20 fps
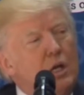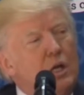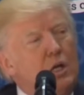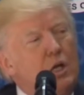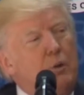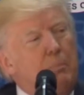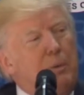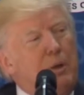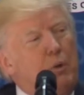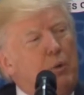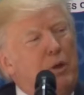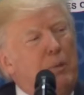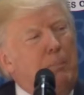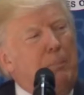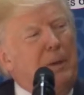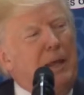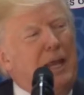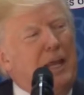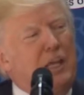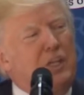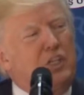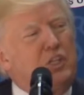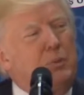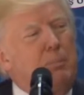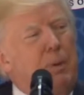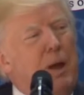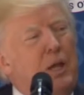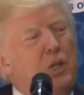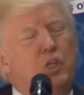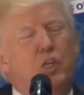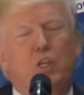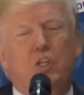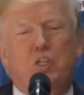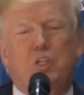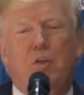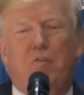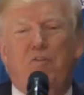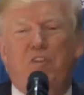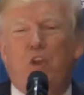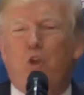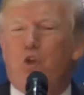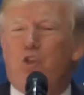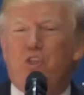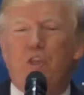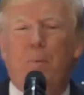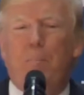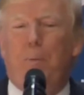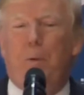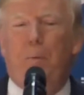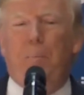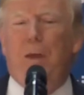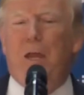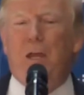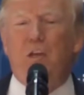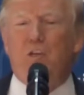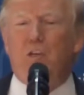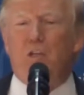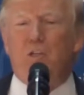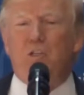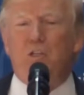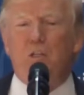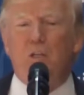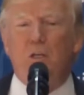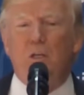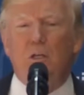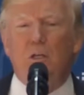could be replaced by just a few simple pages.